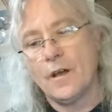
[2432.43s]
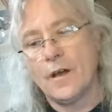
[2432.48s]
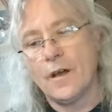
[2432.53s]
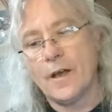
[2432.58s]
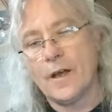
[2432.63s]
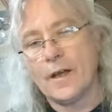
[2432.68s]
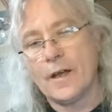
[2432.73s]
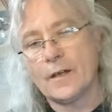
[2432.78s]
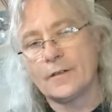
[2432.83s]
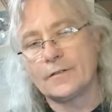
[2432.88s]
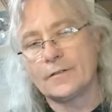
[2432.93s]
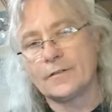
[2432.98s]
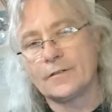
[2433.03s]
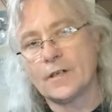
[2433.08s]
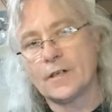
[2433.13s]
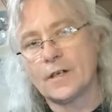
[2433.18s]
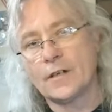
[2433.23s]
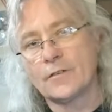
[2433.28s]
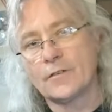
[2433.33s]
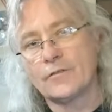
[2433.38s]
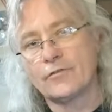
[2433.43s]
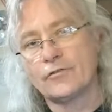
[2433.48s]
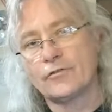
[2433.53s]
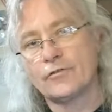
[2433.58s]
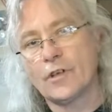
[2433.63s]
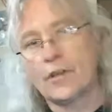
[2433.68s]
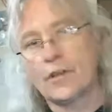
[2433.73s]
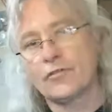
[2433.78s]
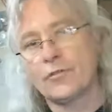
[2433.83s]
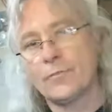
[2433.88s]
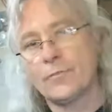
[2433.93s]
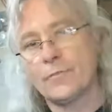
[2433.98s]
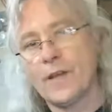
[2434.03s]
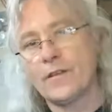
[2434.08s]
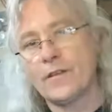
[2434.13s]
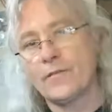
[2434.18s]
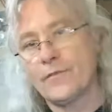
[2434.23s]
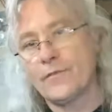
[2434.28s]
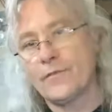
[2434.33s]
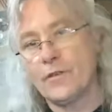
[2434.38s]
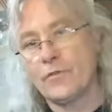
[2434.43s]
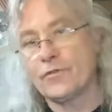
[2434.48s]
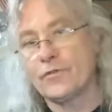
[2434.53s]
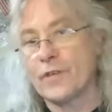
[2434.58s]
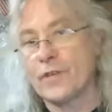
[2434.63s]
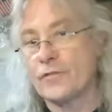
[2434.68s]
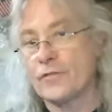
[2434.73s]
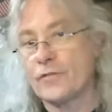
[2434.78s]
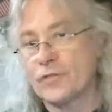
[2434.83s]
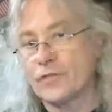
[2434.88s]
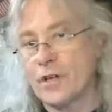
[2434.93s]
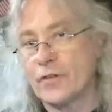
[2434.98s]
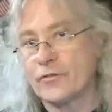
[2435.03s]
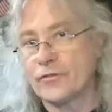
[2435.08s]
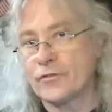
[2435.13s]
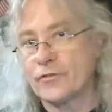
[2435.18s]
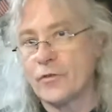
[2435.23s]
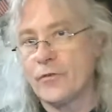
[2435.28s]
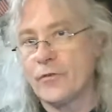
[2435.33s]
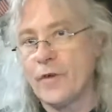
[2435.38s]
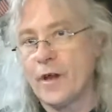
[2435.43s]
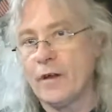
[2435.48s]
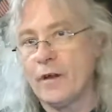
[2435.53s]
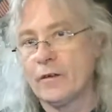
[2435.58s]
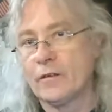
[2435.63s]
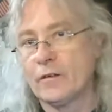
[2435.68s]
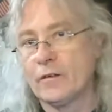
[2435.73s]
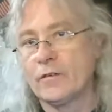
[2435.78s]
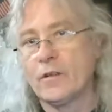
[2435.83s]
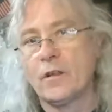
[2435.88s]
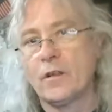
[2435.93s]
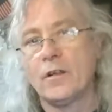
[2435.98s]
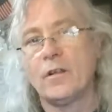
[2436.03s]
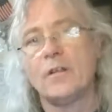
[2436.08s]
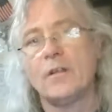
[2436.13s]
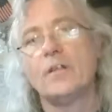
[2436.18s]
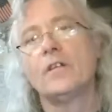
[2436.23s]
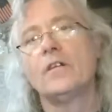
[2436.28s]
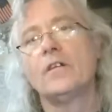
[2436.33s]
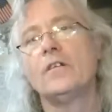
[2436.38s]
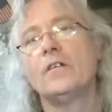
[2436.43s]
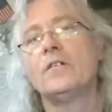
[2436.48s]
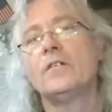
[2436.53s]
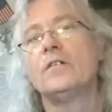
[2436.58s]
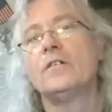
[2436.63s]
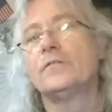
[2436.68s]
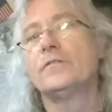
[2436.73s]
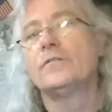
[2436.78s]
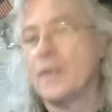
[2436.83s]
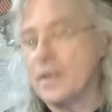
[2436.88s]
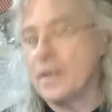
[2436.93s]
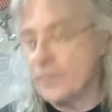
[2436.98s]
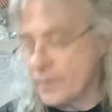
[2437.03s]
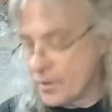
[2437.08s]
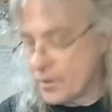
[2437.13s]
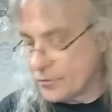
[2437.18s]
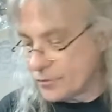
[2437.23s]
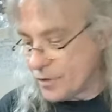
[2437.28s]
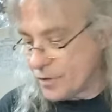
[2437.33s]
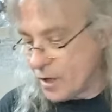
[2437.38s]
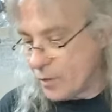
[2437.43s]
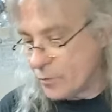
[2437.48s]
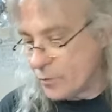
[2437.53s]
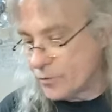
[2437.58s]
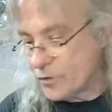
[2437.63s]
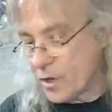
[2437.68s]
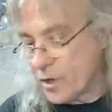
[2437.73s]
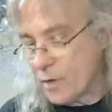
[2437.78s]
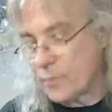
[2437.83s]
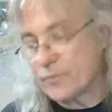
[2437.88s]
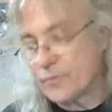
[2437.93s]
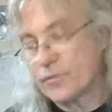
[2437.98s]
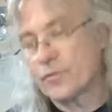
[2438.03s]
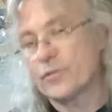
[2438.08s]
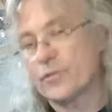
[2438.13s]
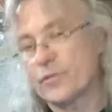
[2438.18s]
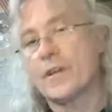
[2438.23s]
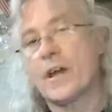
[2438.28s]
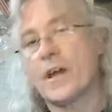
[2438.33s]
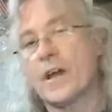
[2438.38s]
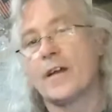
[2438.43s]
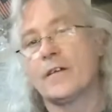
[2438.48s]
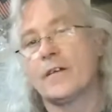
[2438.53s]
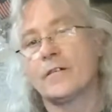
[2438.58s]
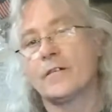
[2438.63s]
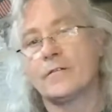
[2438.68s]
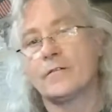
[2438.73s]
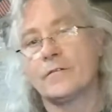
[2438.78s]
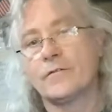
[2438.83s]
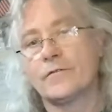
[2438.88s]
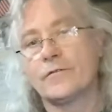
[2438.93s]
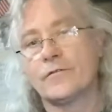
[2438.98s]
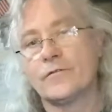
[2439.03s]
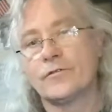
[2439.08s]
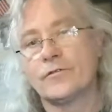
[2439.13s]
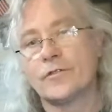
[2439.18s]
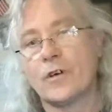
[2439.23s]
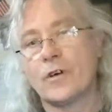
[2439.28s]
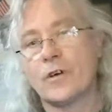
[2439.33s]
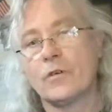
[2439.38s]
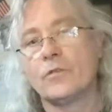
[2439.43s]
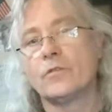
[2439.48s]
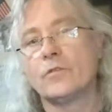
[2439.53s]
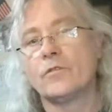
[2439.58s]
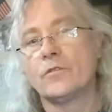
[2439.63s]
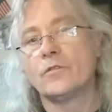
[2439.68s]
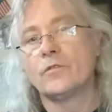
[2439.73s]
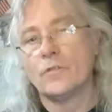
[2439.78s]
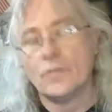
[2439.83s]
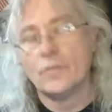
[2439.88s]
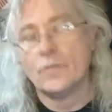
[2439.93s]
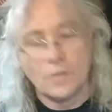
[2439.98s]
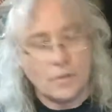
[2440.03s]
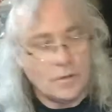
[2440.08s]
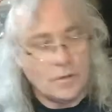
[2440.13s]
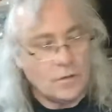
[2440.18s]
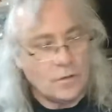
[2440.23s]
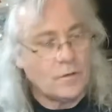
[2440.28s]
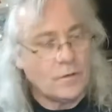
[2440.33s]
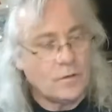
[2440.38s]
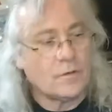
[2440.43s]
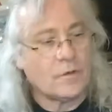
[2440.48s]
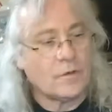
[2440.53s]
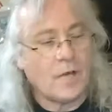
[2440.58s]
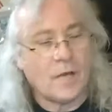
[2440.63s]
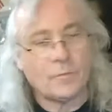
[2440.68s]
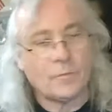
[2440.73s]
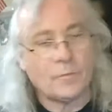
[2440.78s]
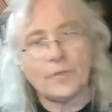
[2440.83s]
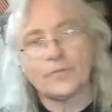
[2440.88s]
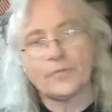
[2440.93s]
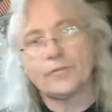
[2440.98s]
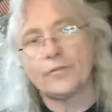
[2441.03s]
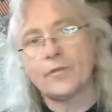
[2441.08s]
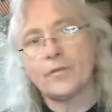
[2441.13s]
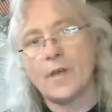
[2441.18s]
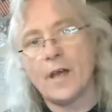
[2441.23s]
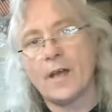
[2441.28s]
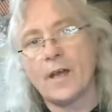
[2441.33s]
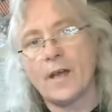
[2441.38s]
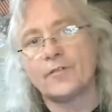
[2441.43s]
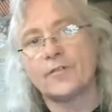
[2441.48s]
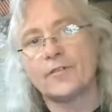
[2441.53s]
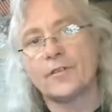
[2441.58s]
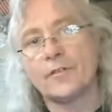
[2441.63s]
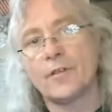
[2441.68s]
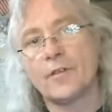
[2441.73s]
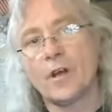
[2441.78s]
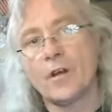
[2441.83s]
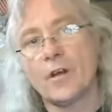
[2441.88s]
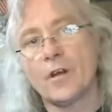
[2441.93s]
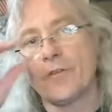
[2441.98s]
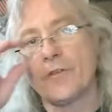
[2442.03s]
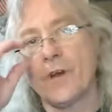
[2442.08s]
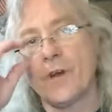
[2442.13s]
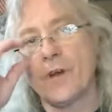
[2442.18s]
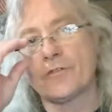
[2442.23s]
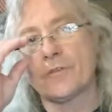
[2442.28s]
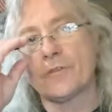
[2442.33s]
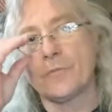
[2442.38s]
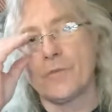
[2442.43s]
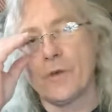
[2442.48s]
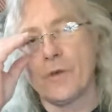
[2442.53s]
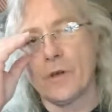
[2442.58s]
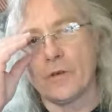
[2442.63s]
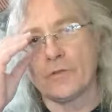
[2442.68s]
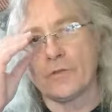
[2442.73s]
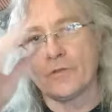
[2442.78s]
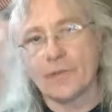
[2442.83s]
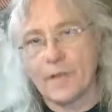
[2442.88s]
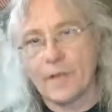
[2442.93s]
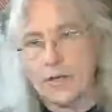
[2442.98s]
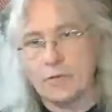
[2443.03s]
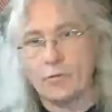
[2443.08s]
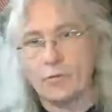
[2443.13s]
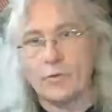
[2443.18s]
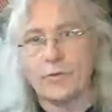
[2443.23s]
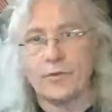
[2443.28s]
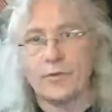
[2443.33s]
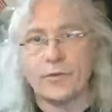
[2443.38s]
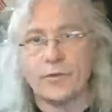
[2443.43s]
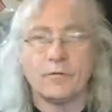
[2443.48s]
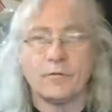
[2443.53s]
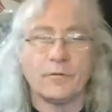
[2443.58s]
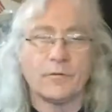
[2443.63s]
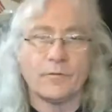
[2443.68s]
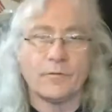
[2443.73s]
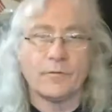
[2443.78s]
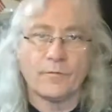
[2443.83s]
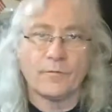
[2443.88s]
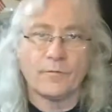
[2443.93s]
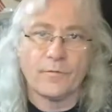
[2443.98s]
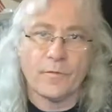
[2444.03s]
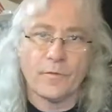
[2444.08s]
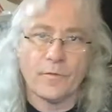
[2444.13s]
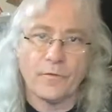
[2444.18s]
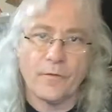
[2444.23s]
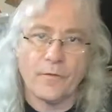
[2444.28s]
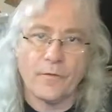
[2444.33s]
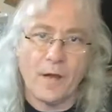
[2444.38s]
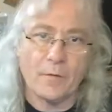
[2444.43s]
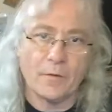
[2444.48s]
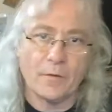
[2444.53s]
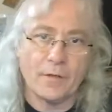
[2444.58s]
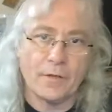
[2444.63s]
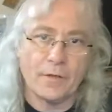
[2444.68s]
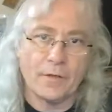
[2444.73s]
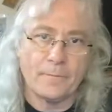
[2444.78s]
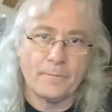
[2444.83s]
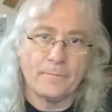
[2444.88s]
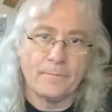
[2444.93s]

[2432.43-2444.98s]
And judging by the videos I saw so far, Dave Nesdall was always a good guy. So God bless you guys, and our thoughts and prayers again with you and your family.